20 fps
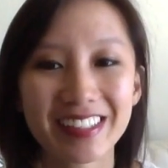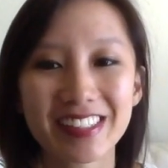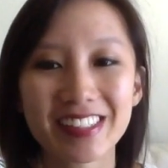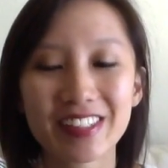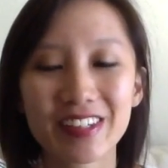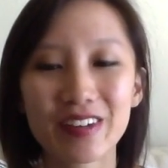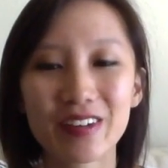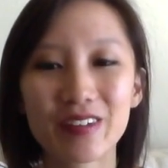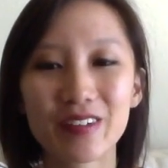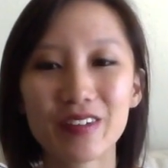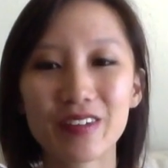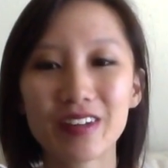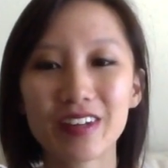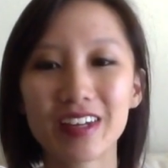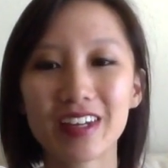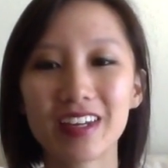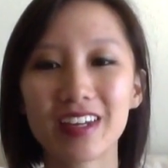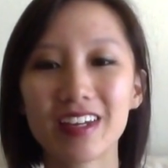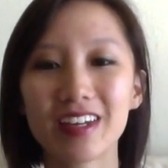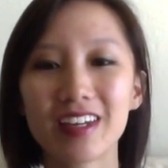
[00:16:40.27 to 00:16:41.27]
So
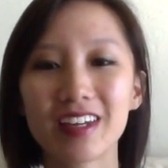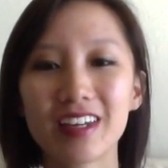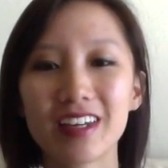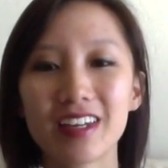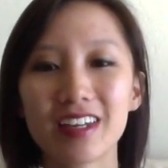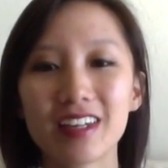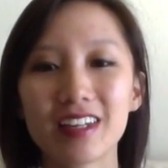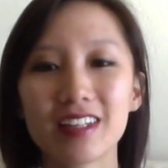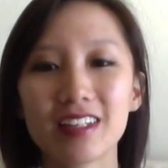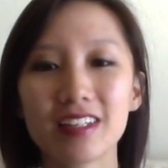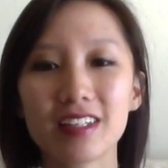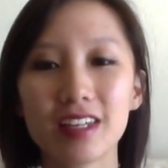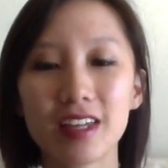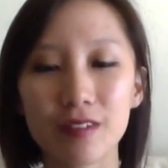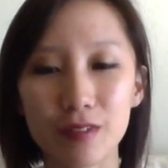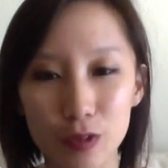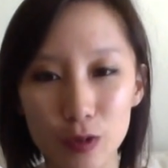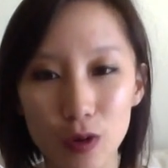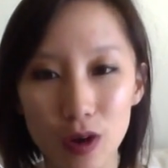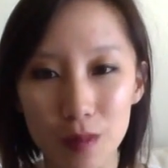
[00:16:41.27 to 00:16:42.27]

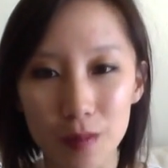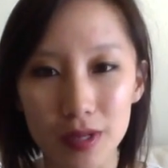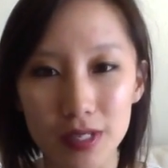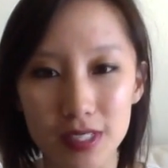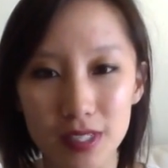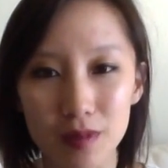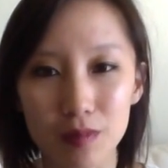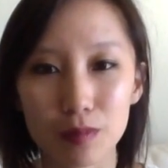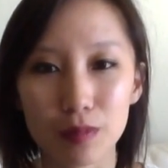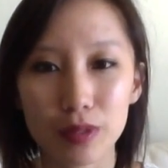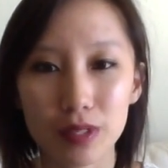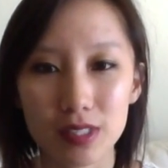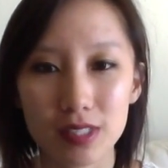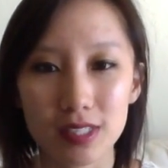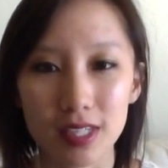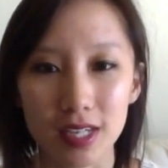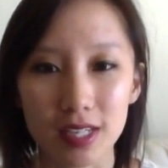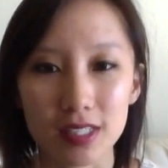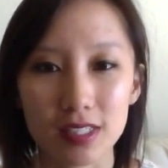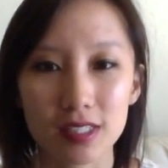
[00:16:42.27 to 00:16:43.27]
if you're on my team, please
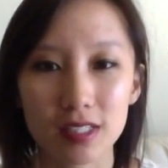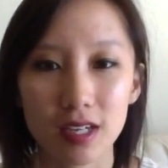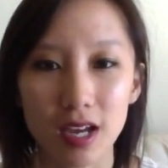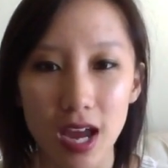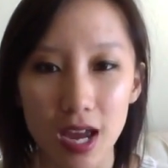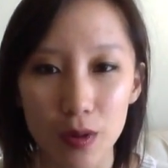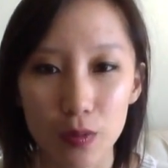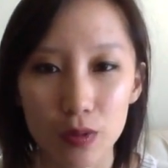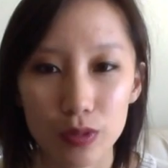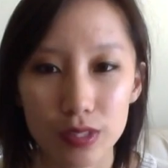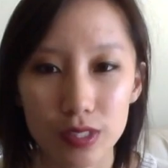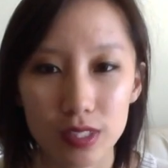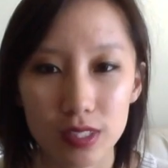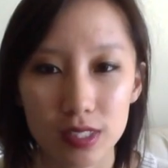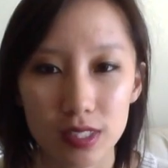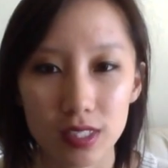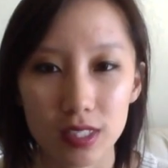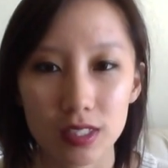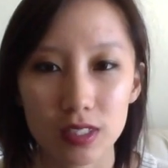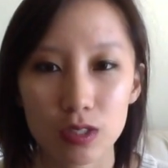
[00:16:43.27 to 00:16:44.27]
text "I will
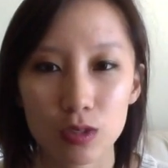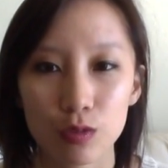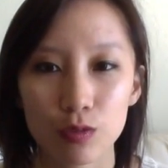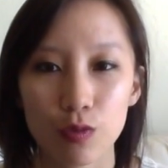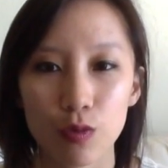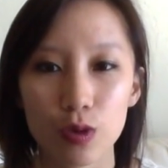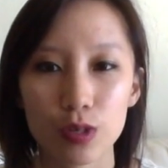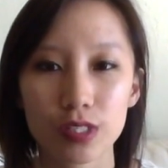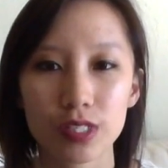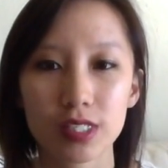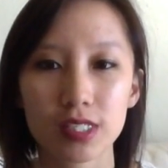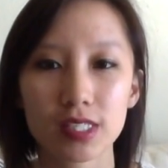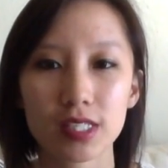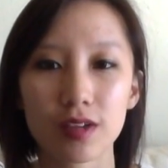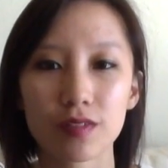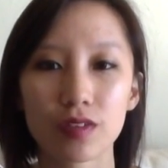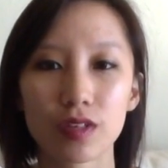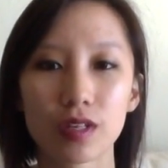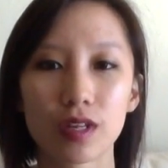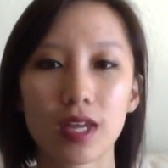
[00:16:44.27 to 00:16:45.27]
succeed" to
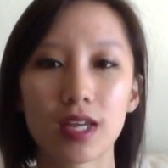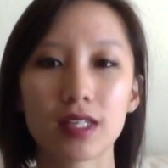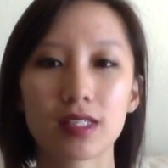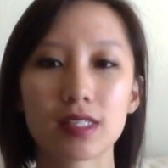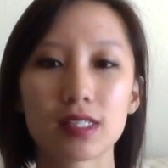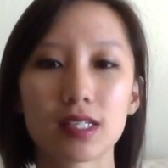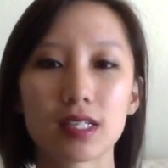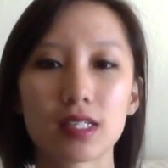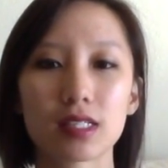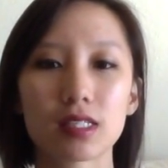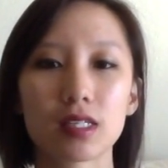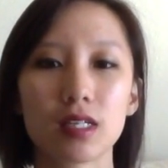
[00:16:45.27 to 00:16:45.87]
46786.